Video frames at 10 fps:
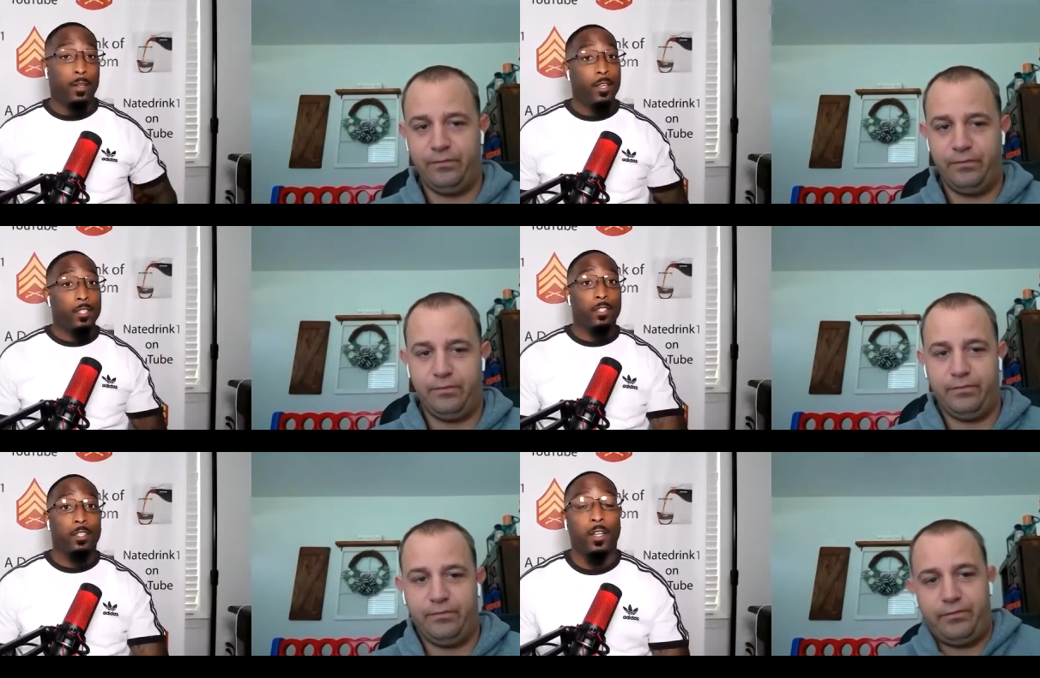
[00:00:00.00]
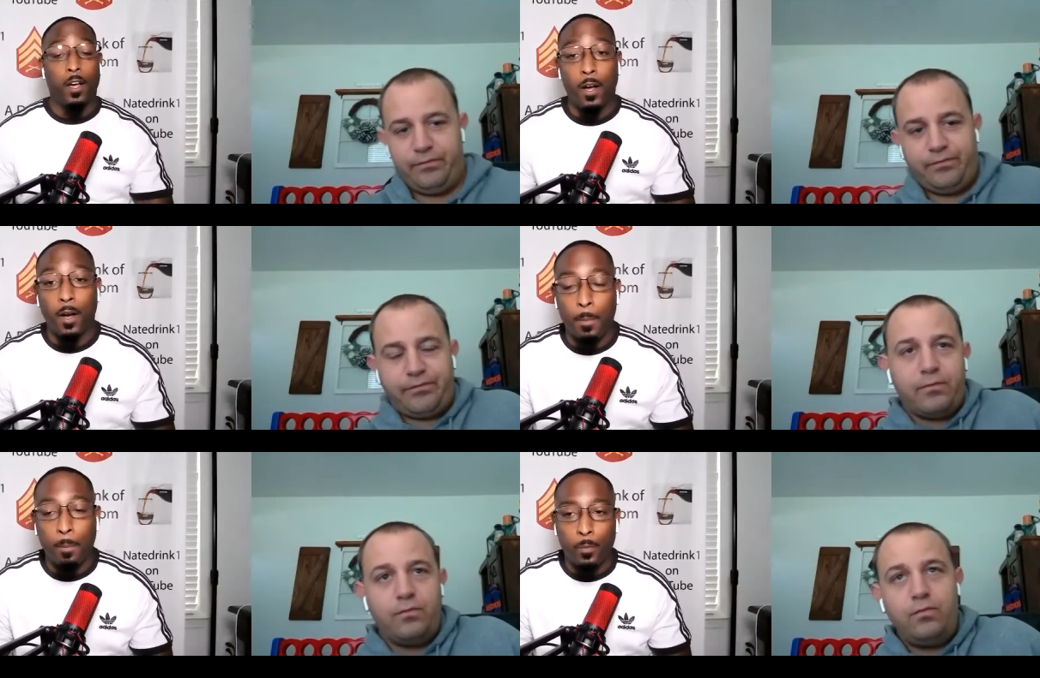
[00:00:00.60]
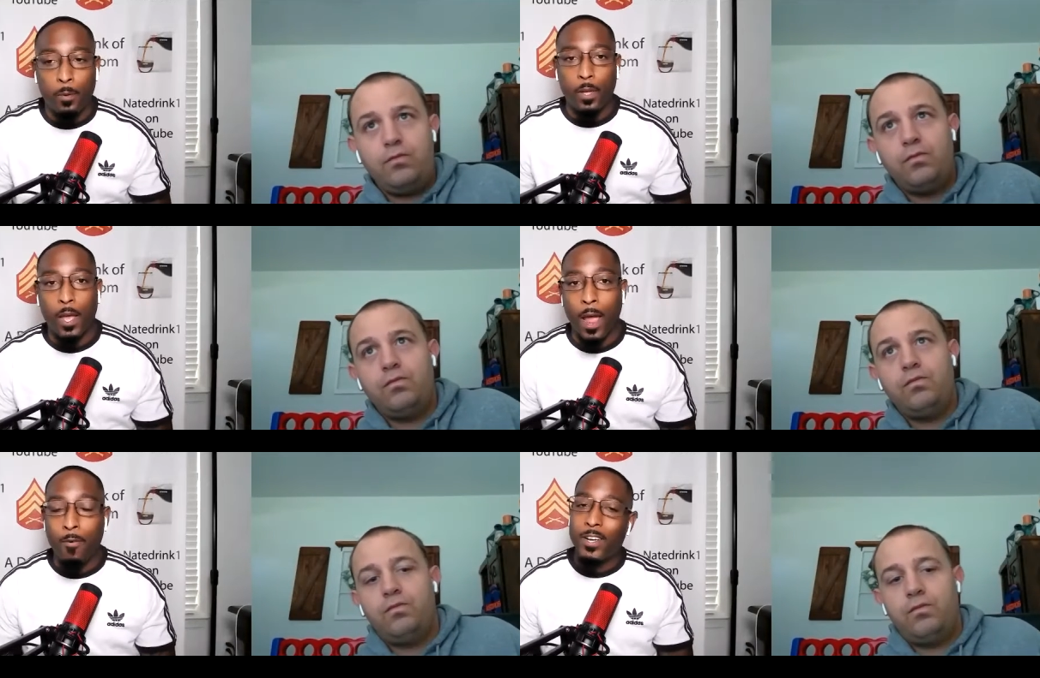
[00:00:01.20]
Speaker 1: listen, um,
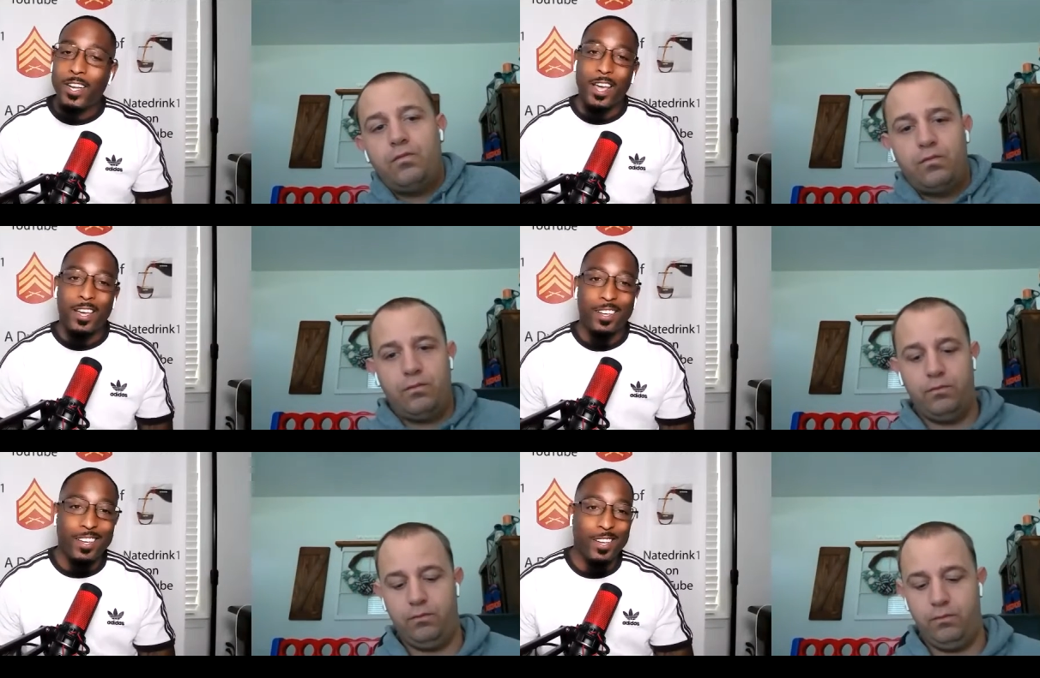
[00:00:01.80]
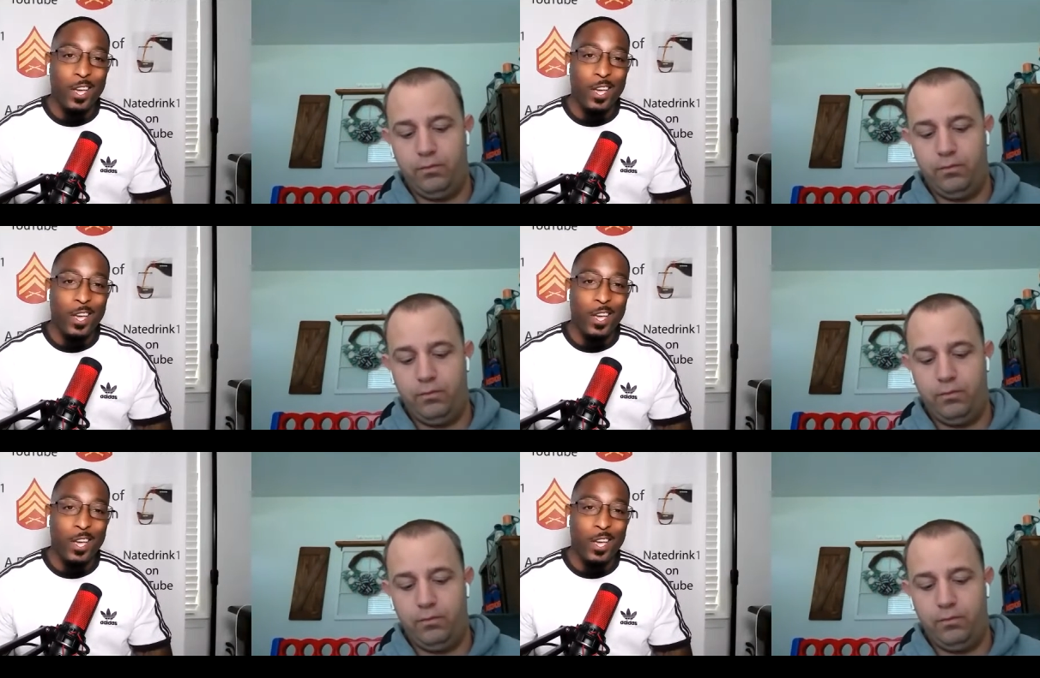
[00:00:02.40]
every day,